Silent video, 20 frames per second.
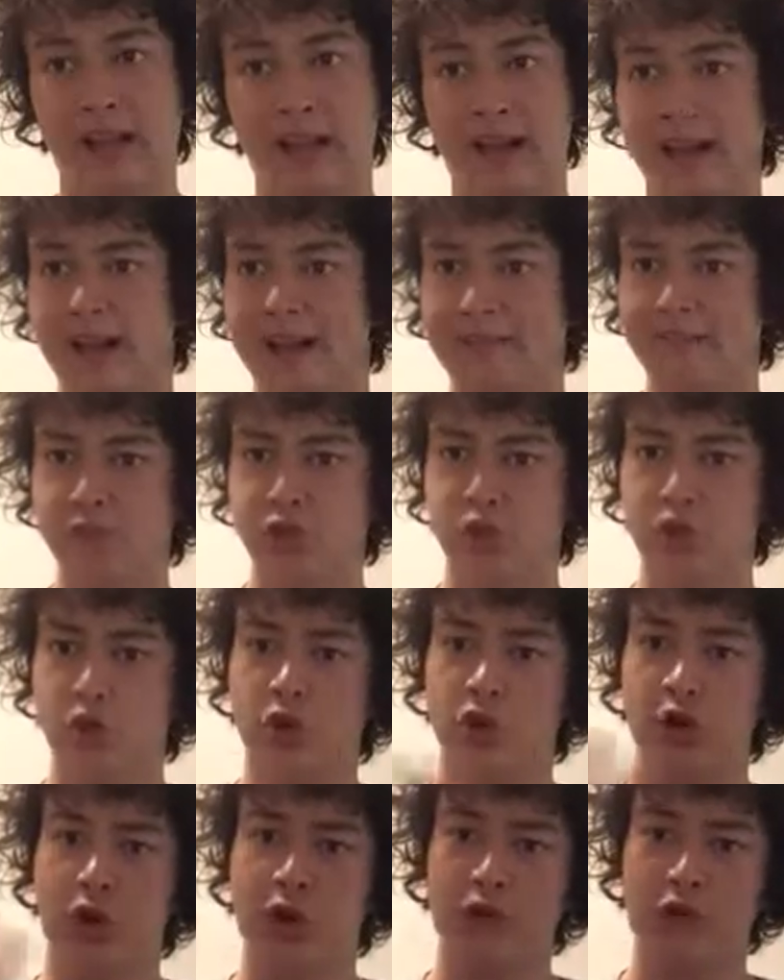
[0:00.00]
I
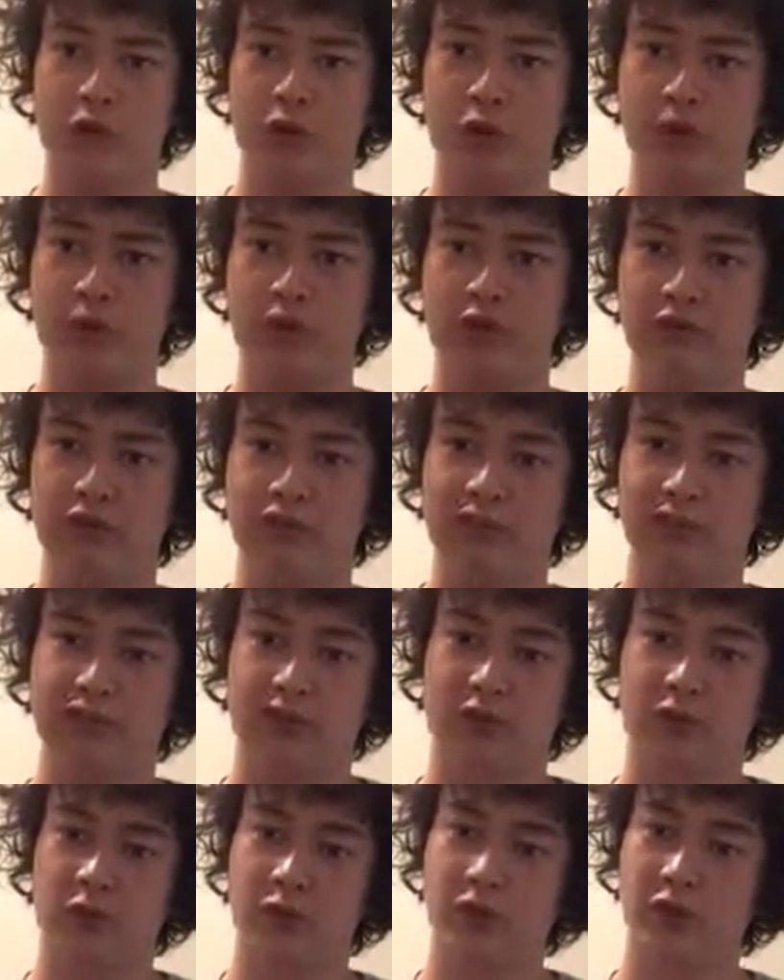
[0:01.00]
enjoyed all four movies.
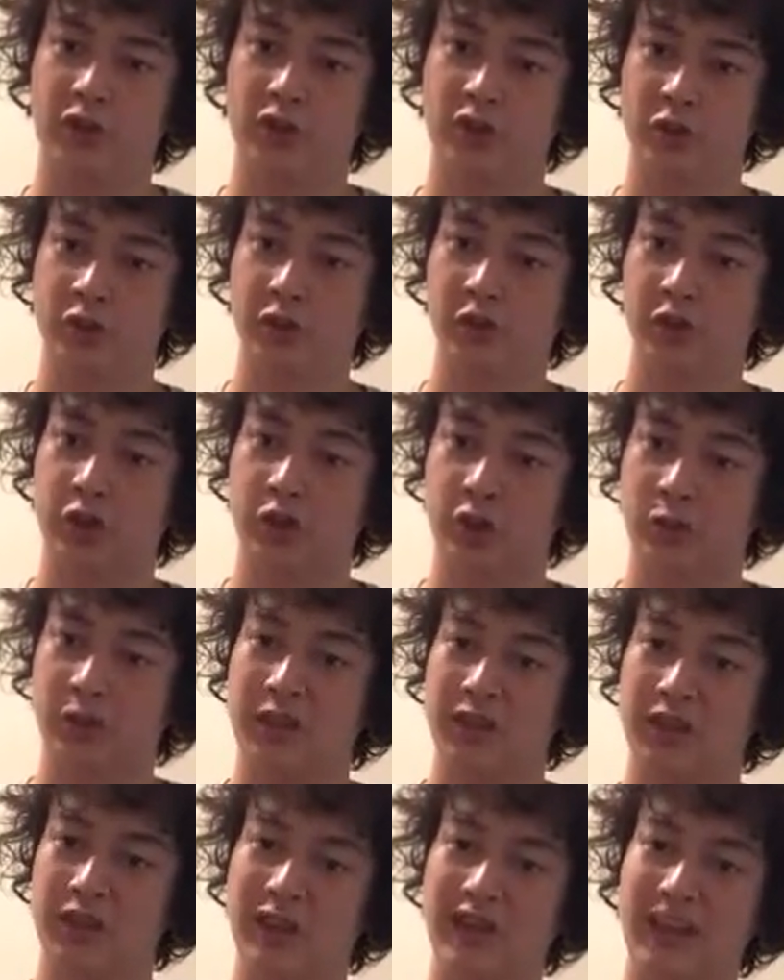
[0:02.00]
The original trilogy is
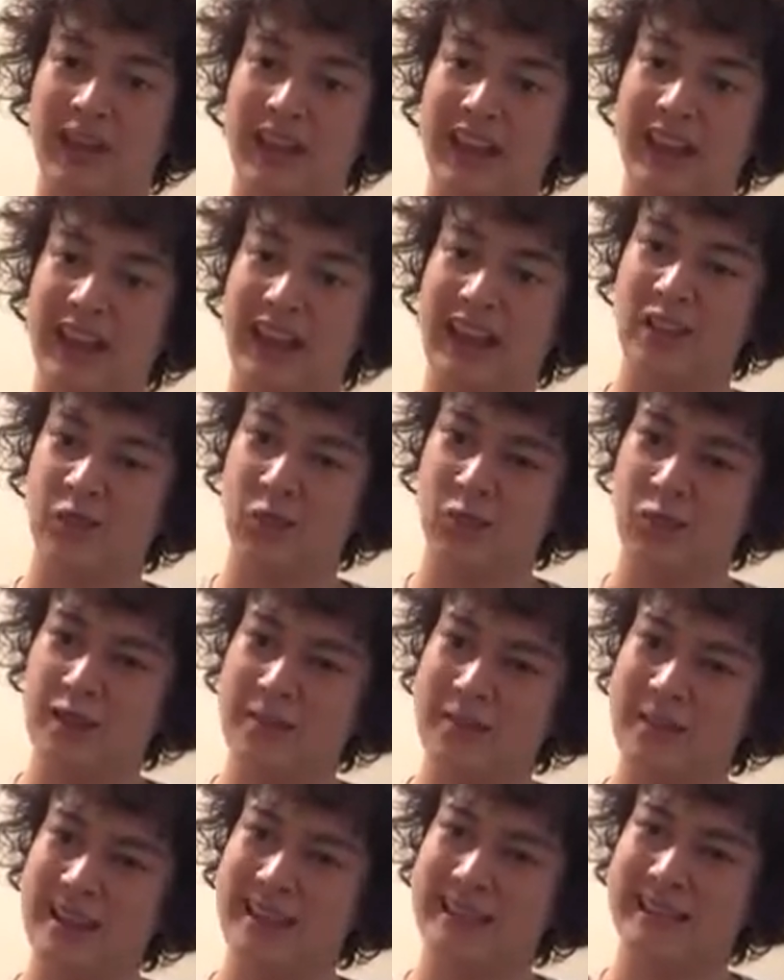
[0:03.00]
really good, and the
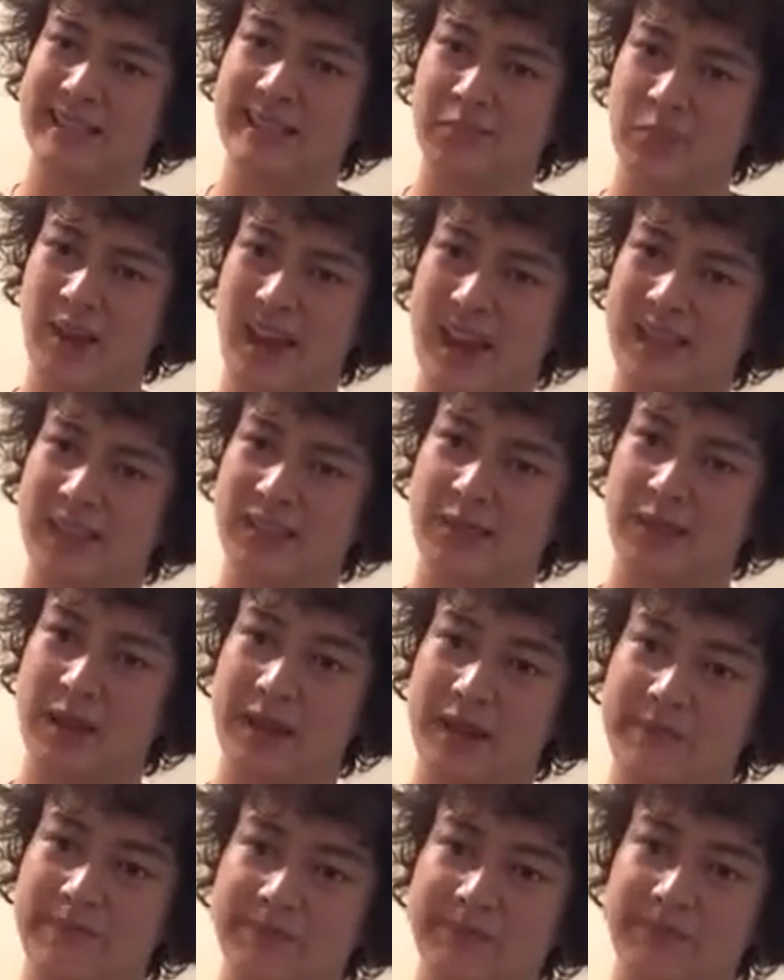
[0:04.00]
remake surprised
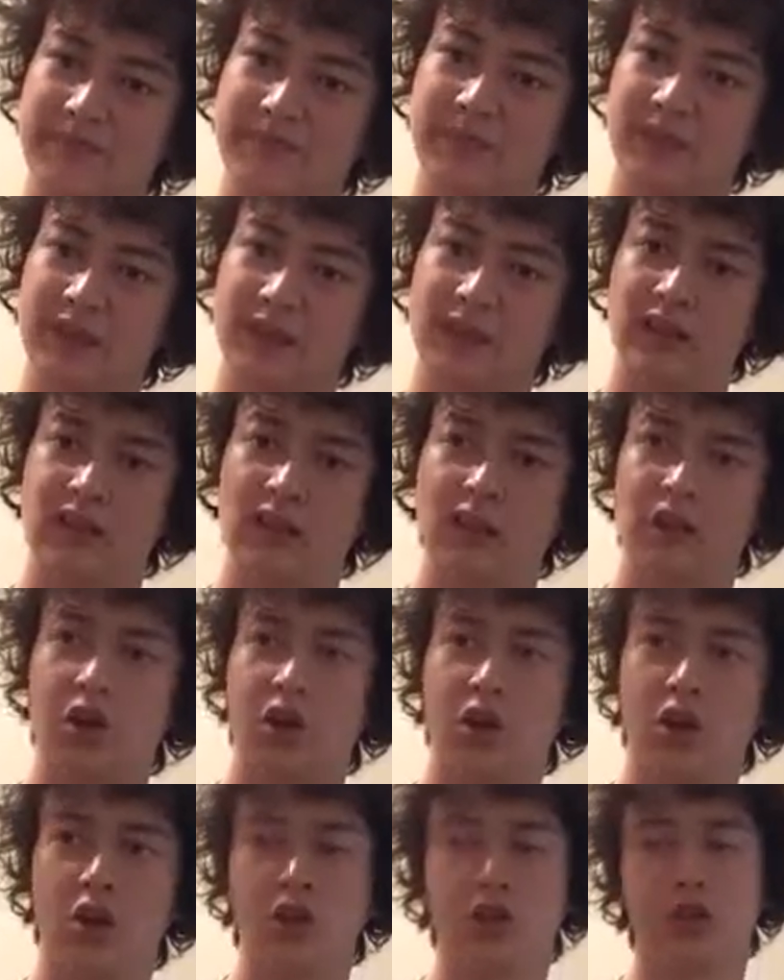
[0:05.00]
me.
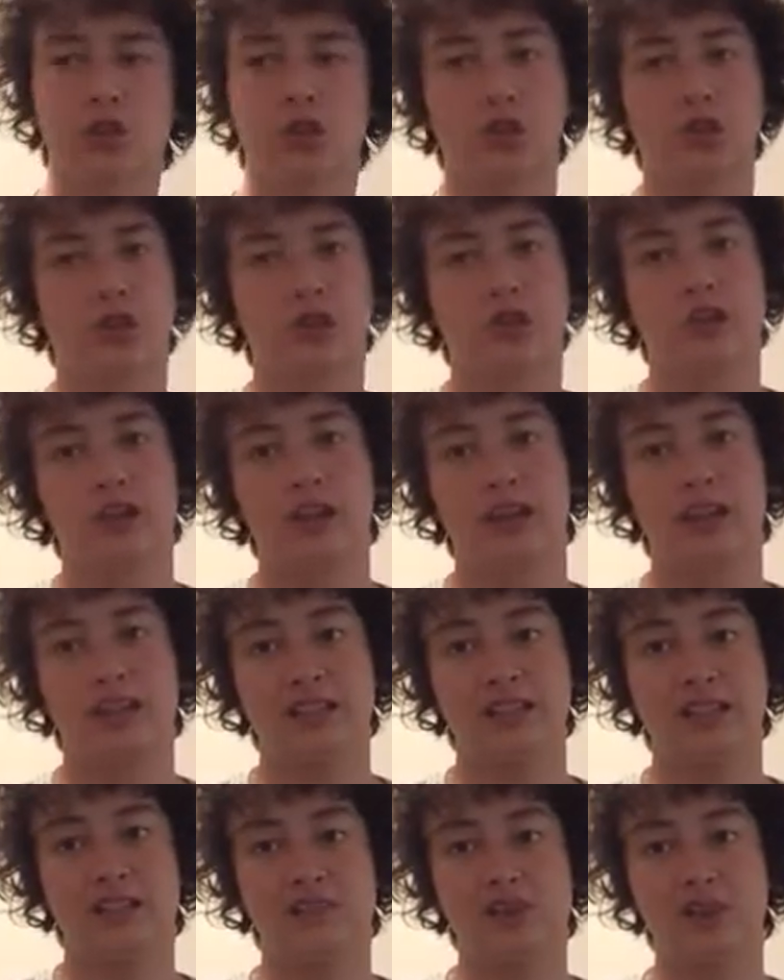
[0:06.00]
Also, the
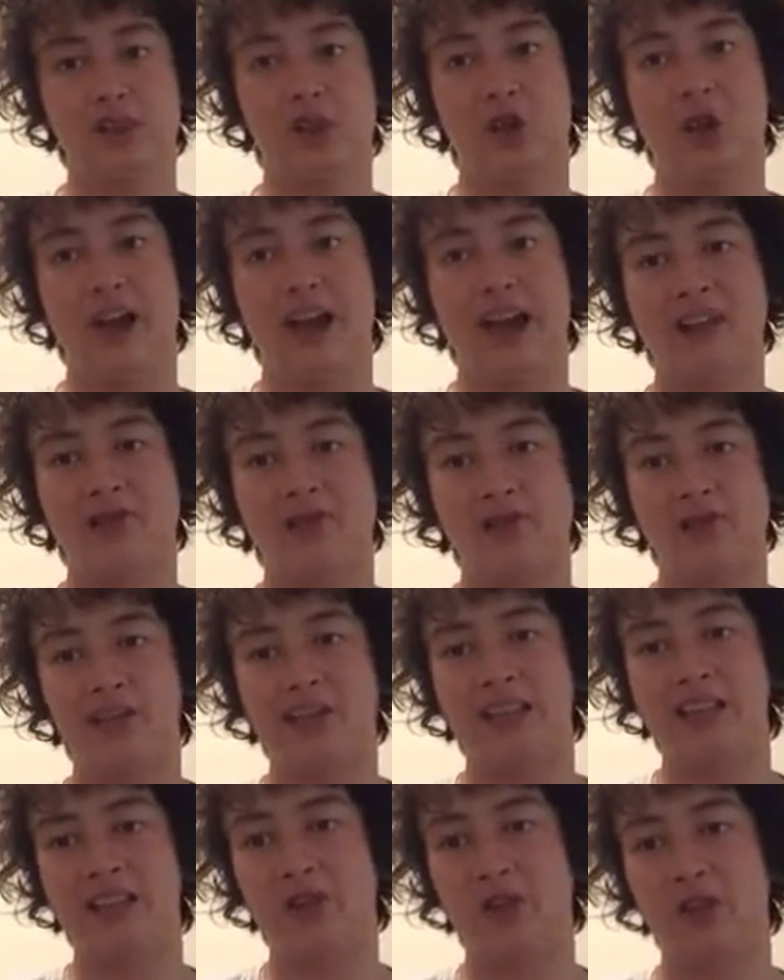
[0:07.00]
hit TV show Ash
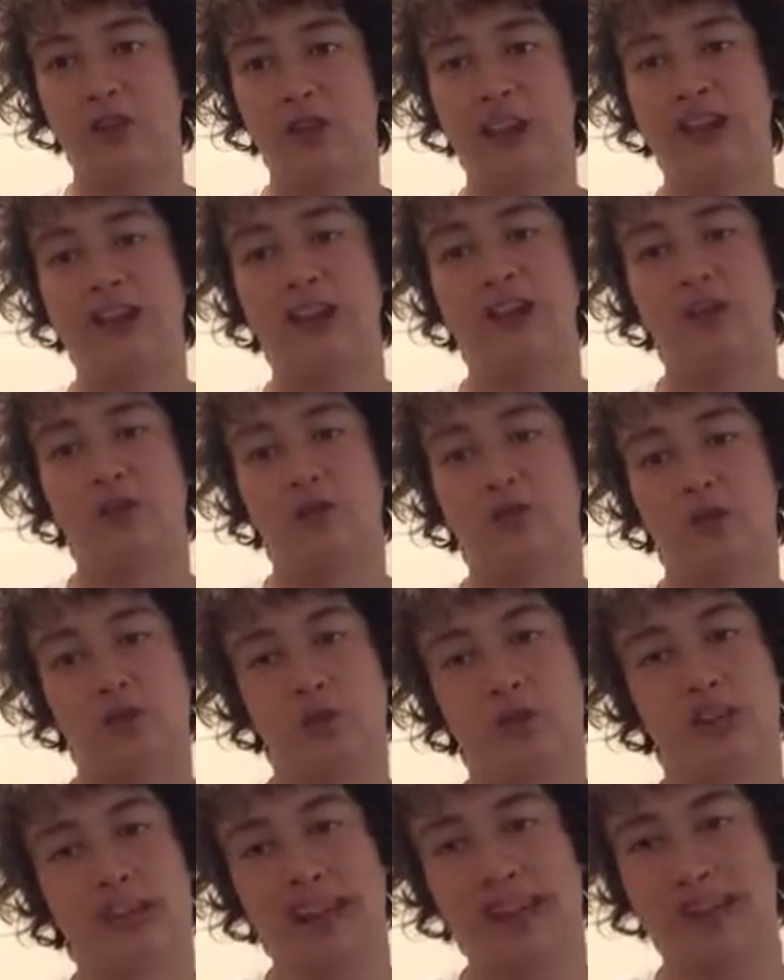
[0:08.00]
vs. Evil Dead was
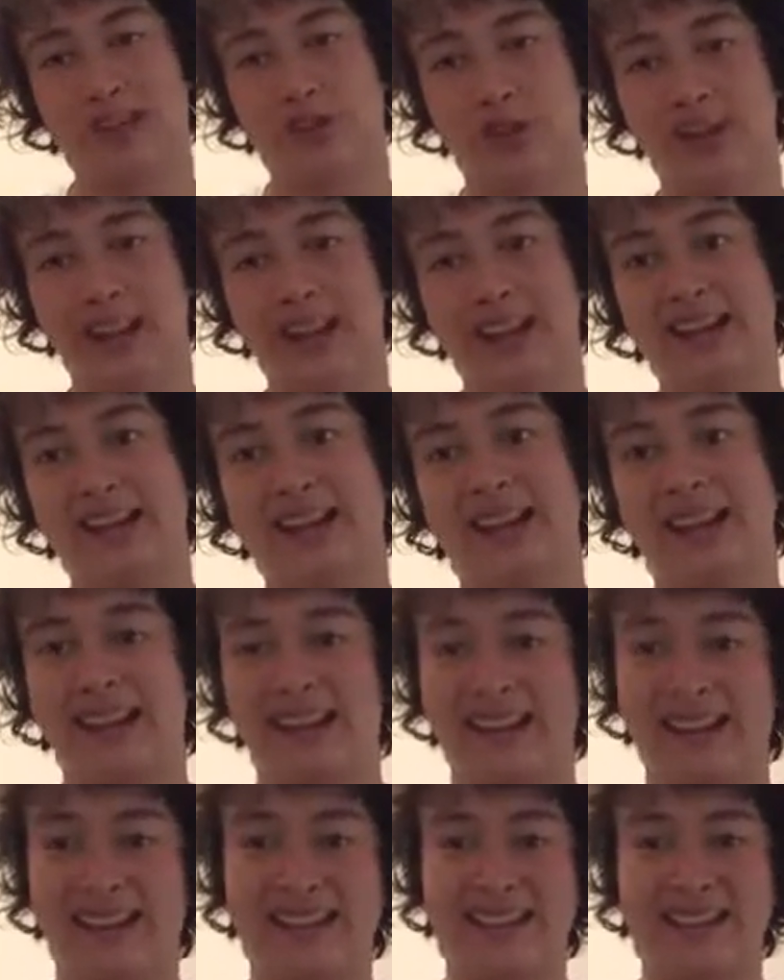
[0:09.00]
really entertaining. I
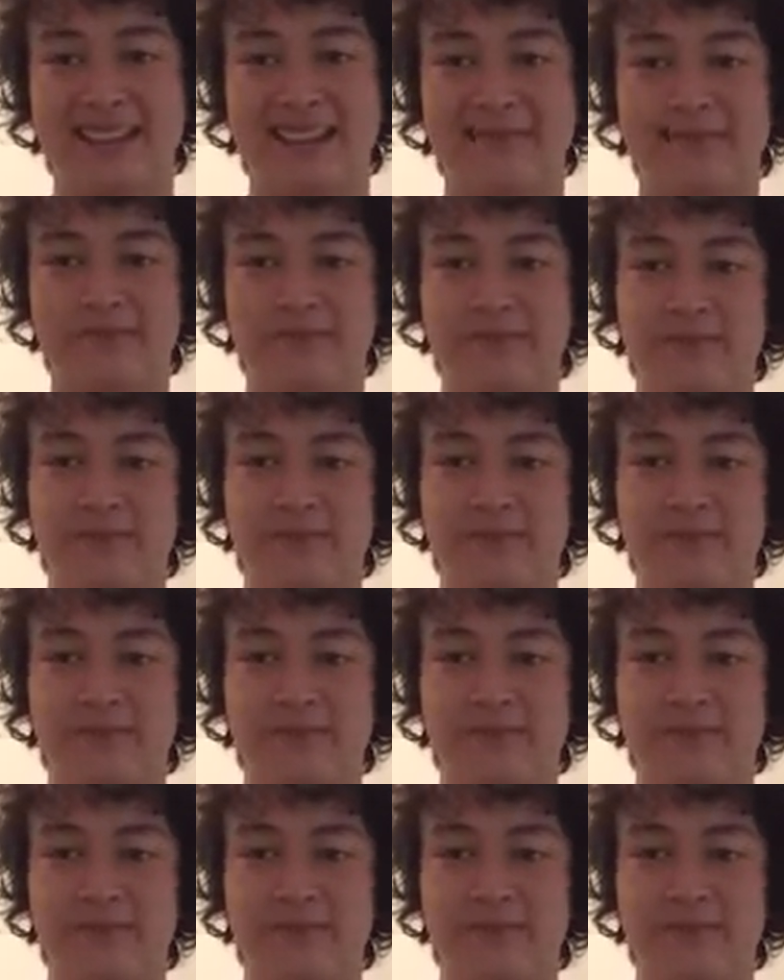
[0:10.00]
liked it.